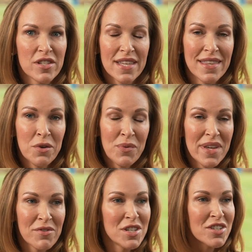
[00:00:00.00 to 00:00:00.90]
I think we
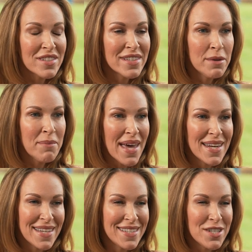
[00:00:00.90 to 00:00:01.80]
originally
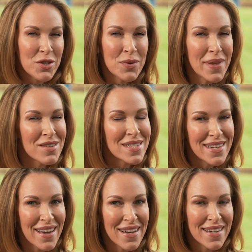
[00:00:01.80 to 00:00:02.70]
met in
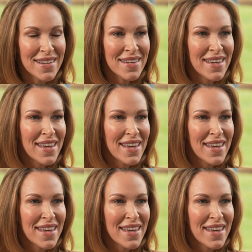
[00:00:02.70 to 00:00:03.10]
2009,